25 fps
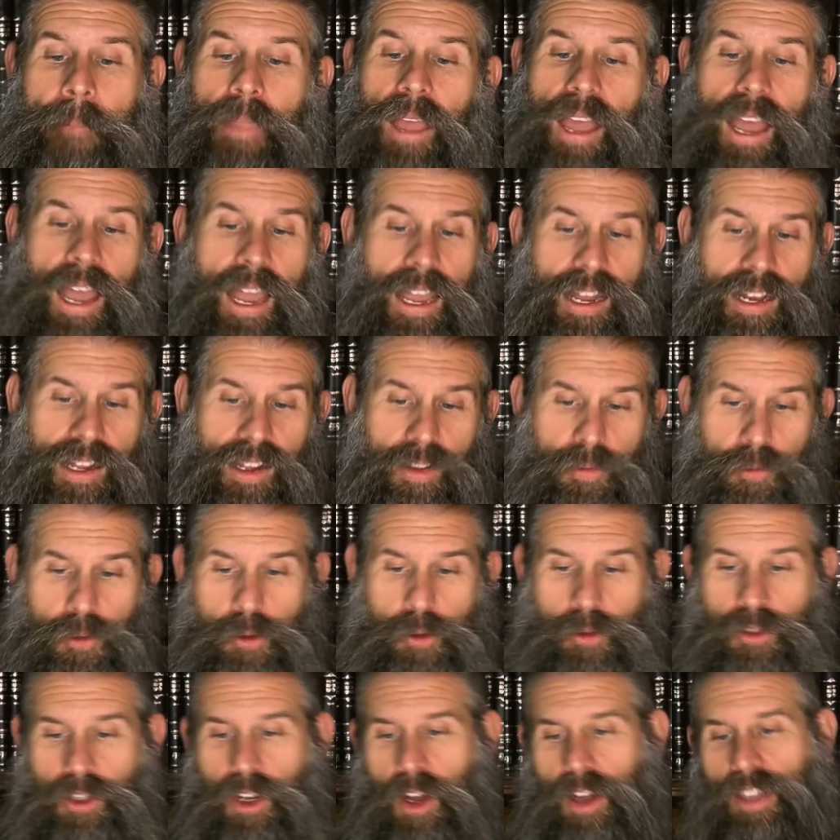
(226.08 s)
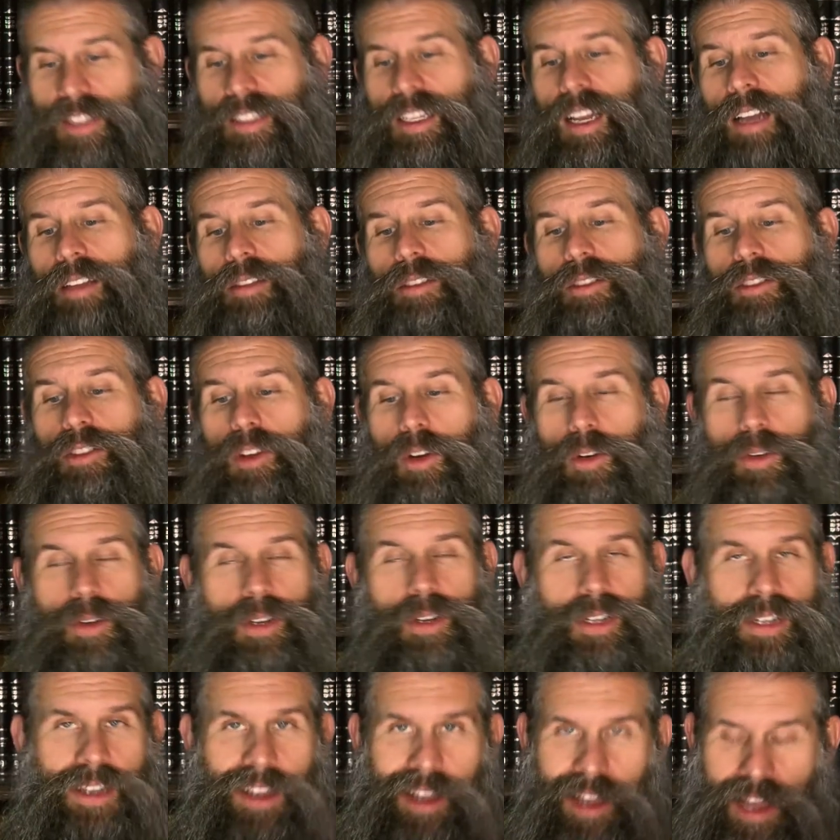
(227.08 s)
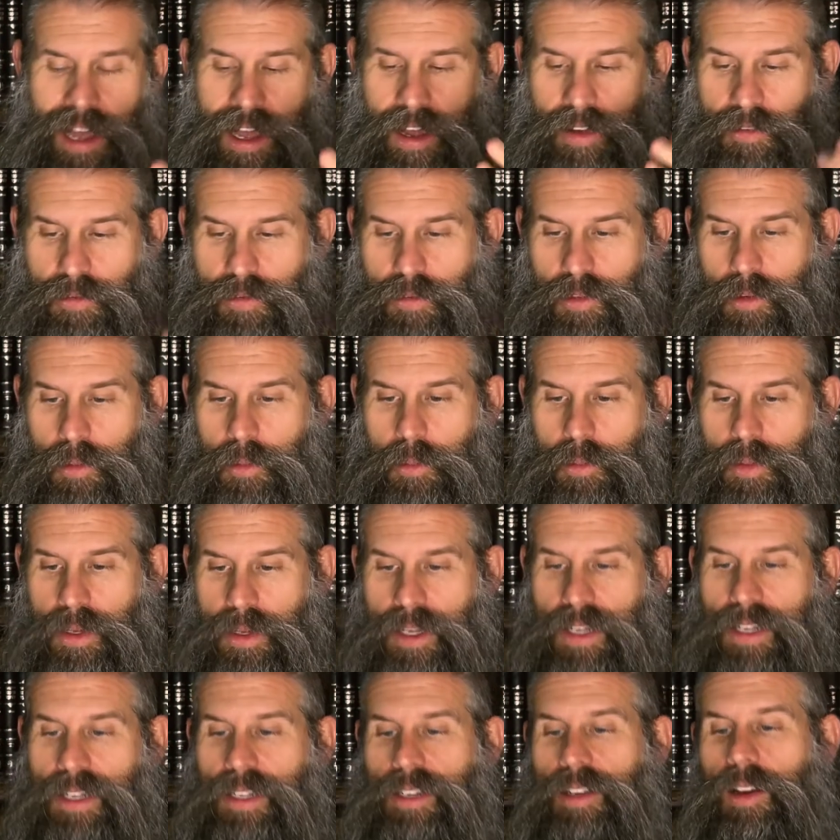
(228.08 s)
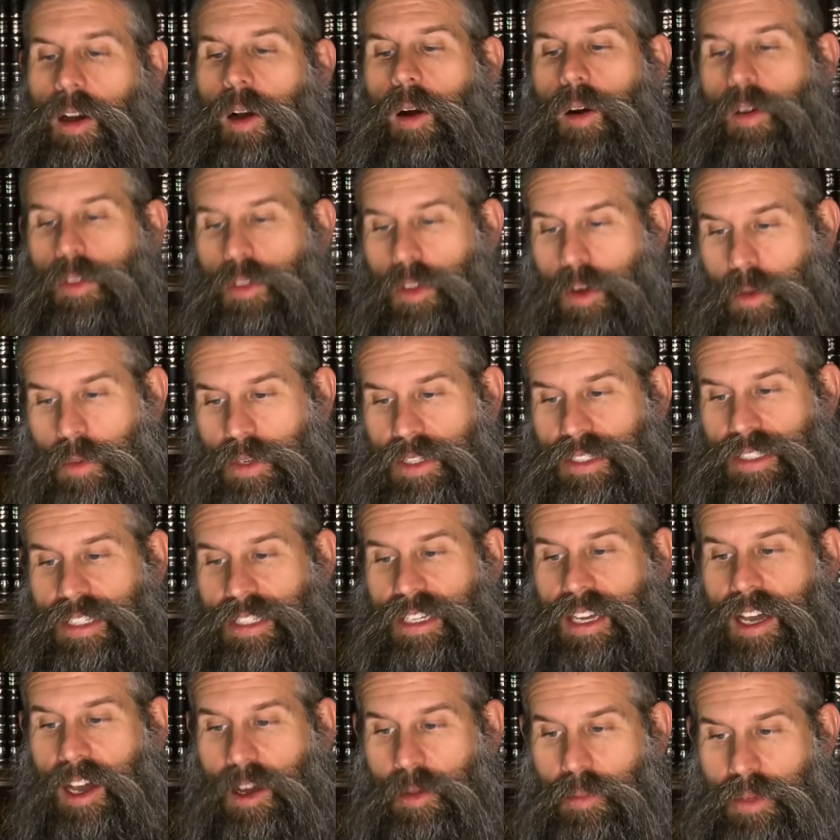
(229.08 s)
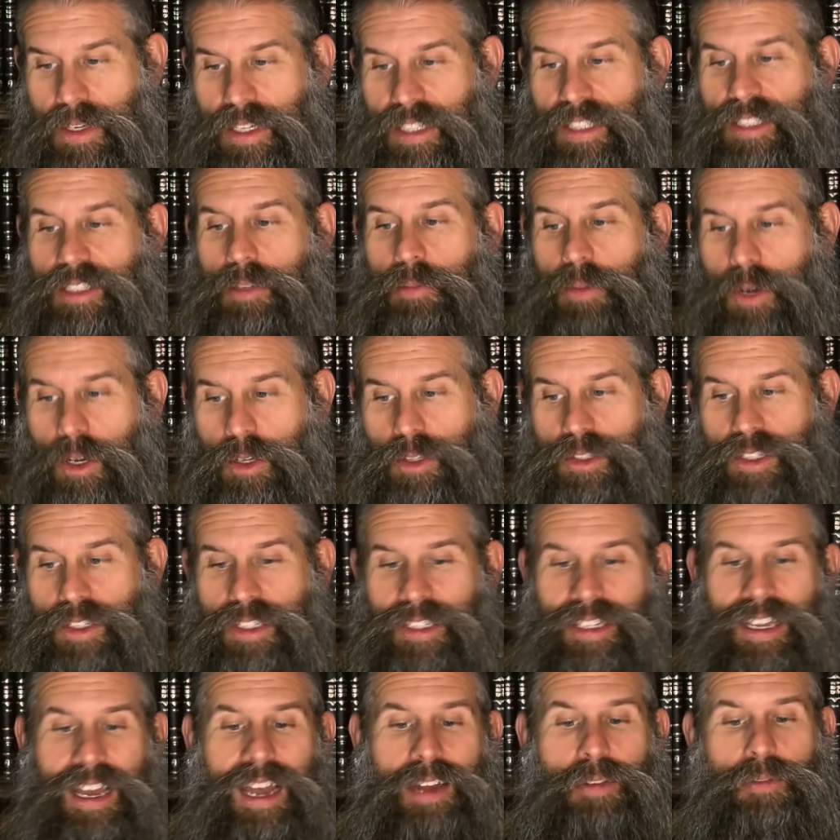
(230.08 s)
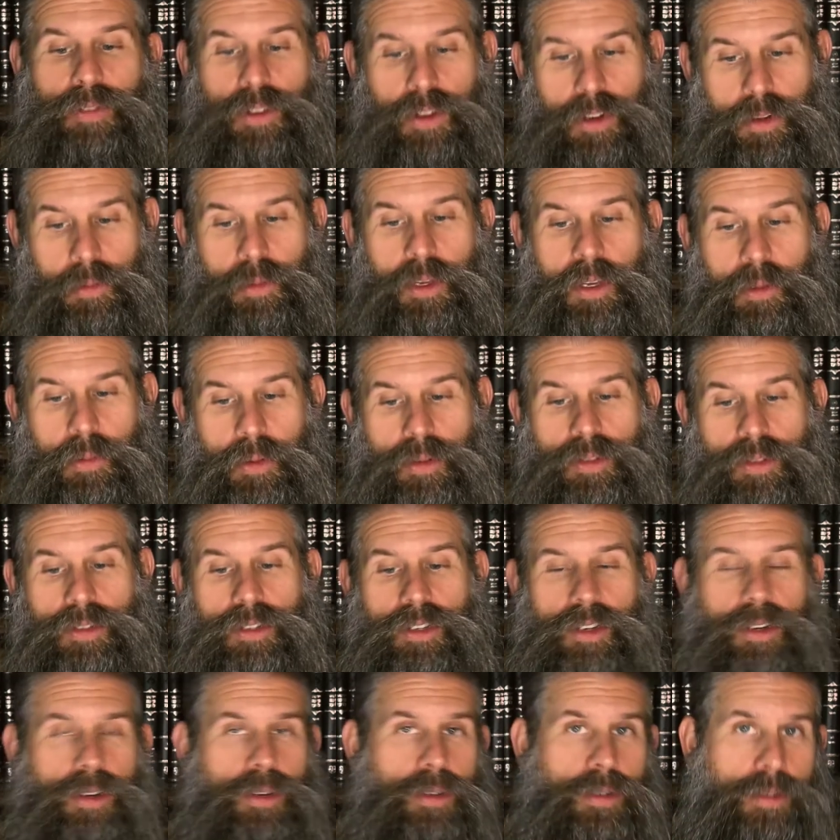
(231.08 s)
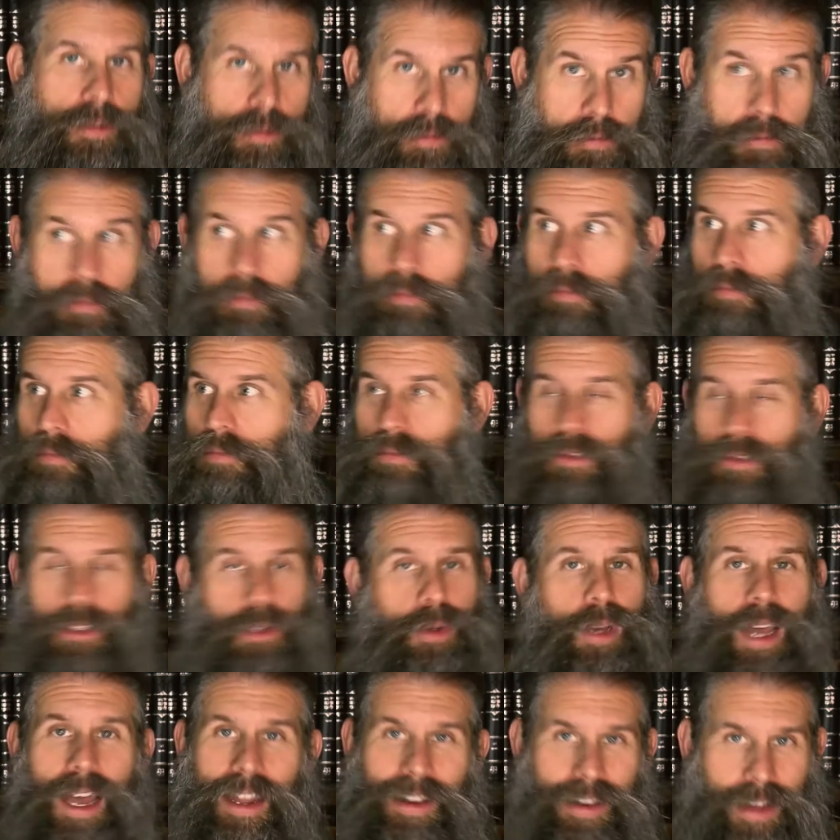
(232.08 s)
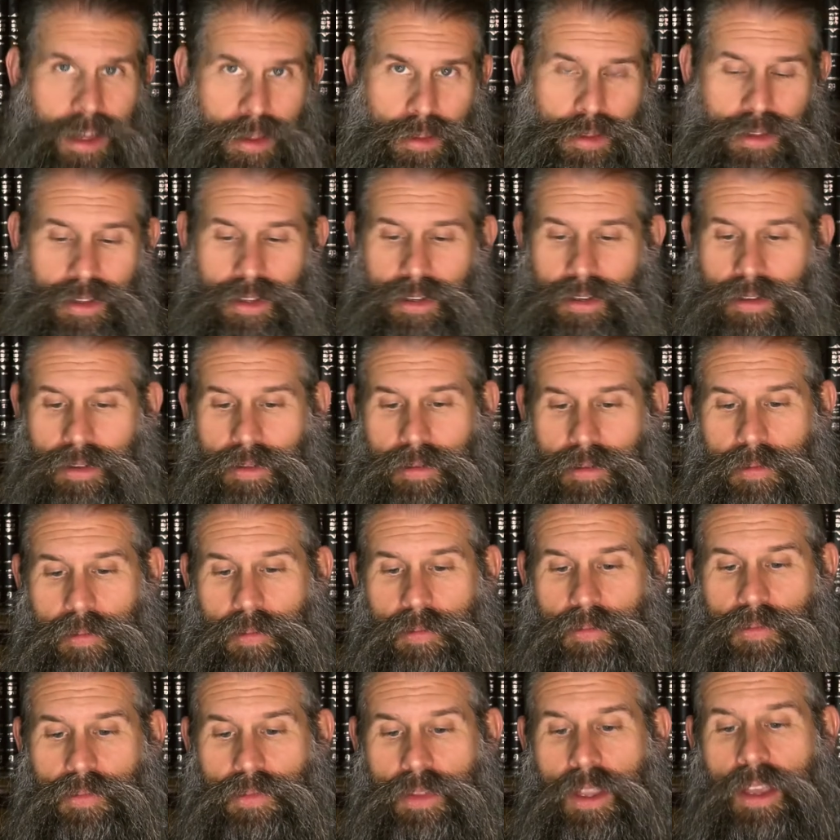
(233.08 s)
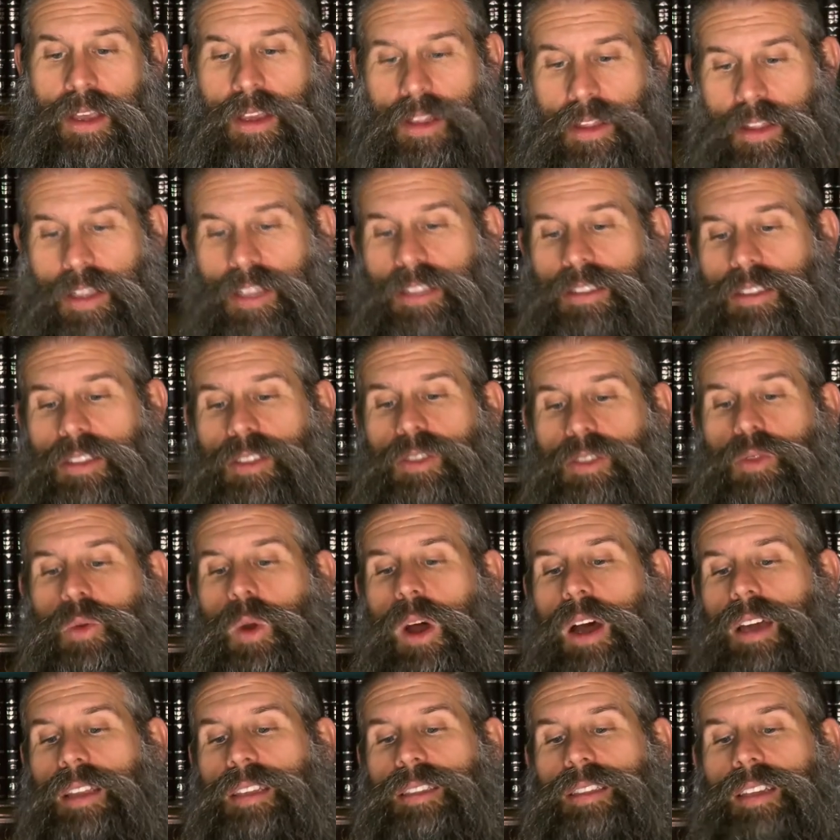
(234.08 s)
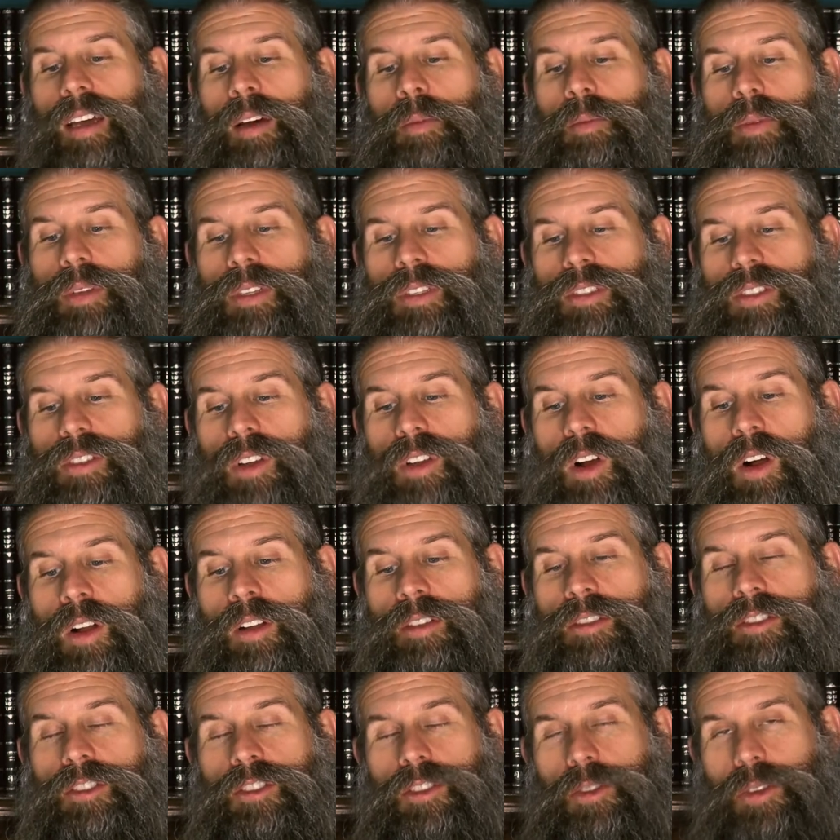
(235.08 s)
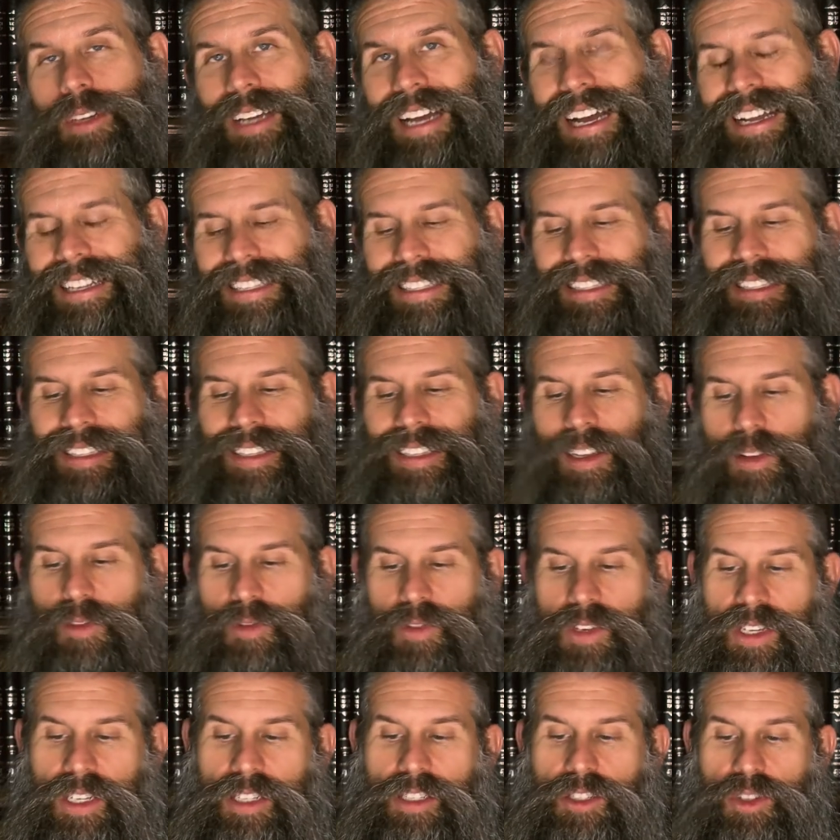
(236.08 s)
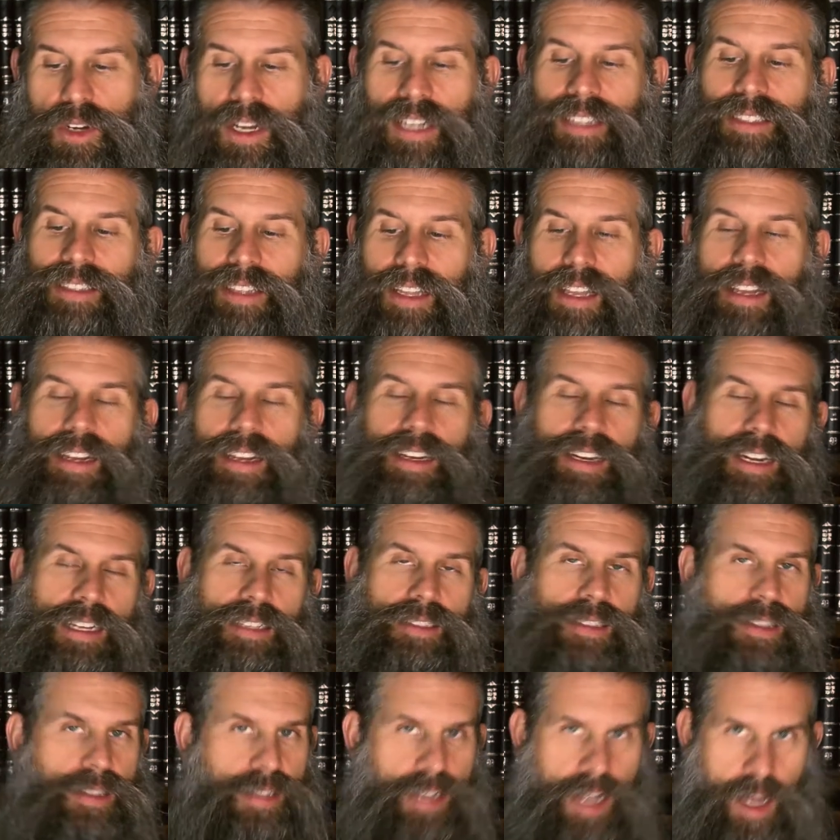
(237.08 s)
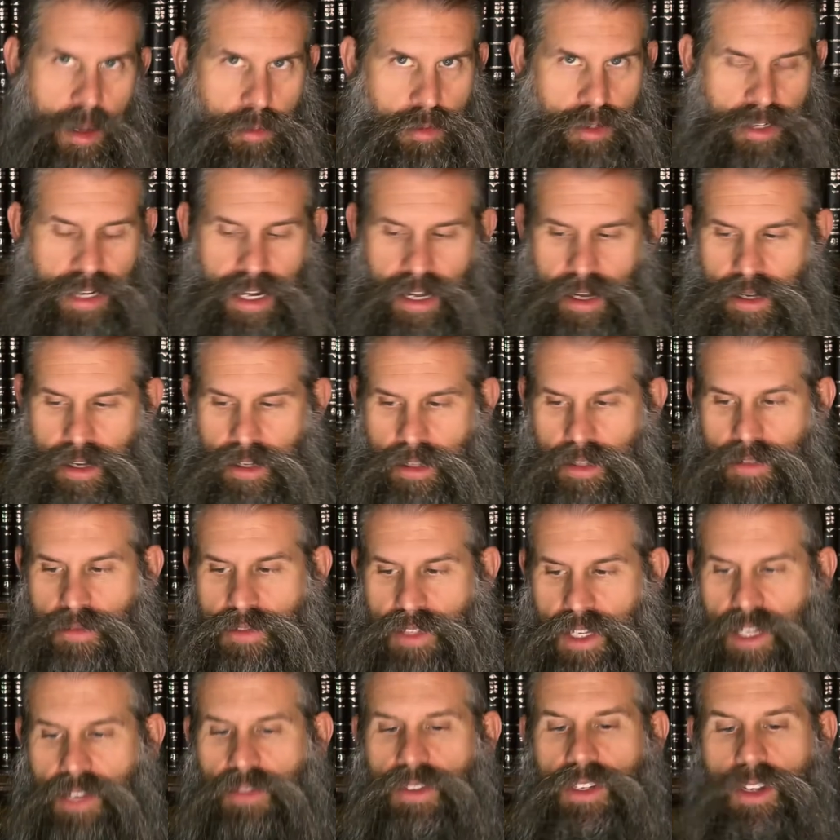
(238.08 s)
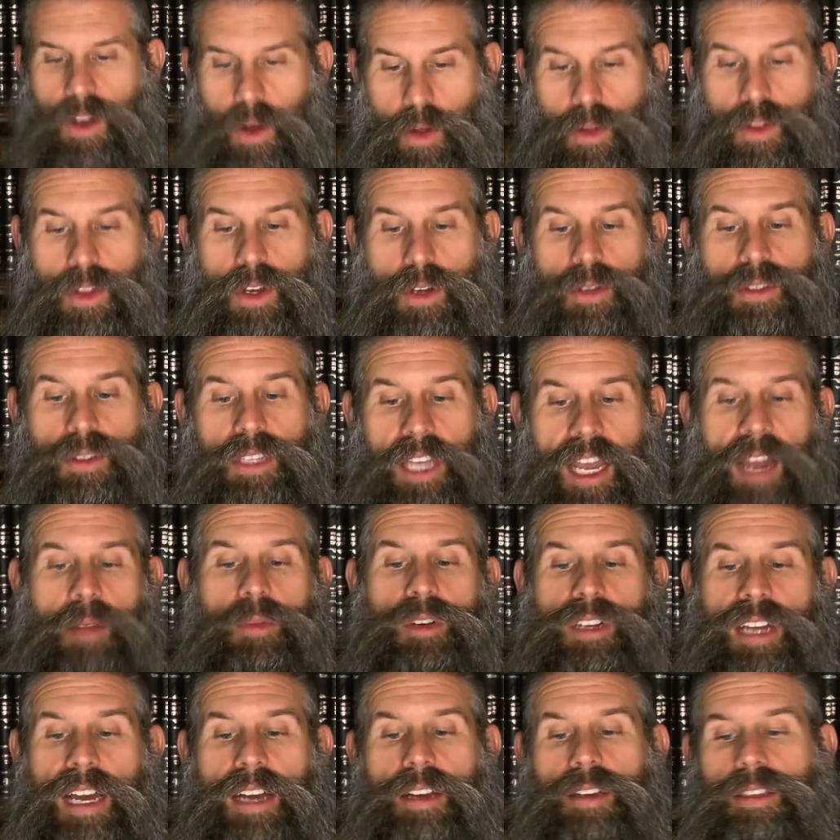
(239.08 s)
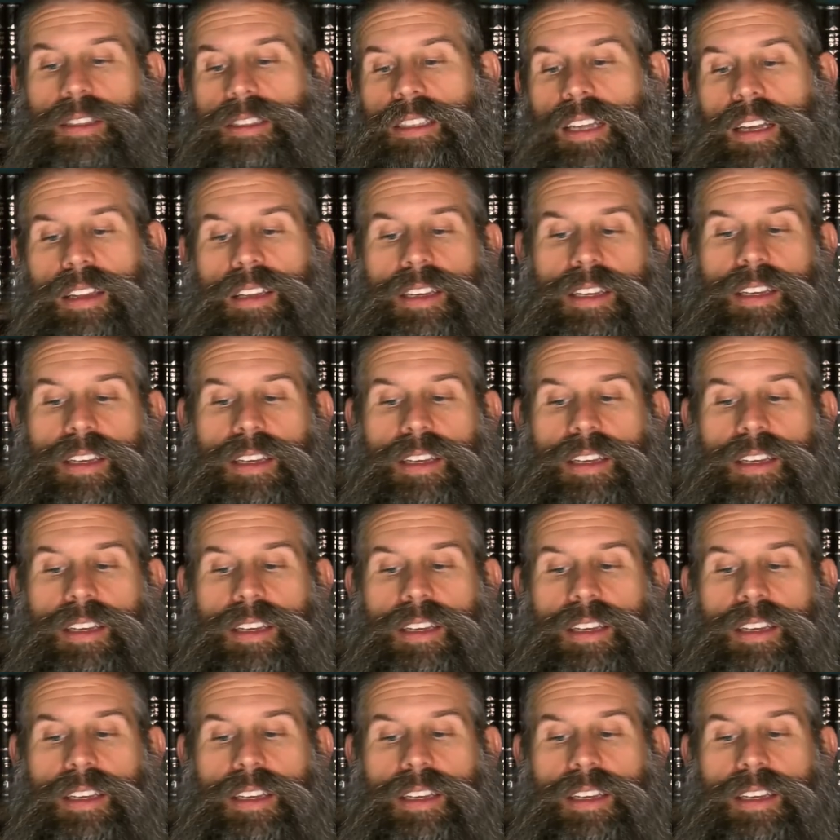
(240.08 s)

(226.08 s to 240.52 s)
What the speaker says: And if you toss out the Torah, God forbid, although we see how many supposed God-fearing people do, you got nothing. This is why the temple is called Sukkot David, translated as the tabernacle of David, although tabernacle is how the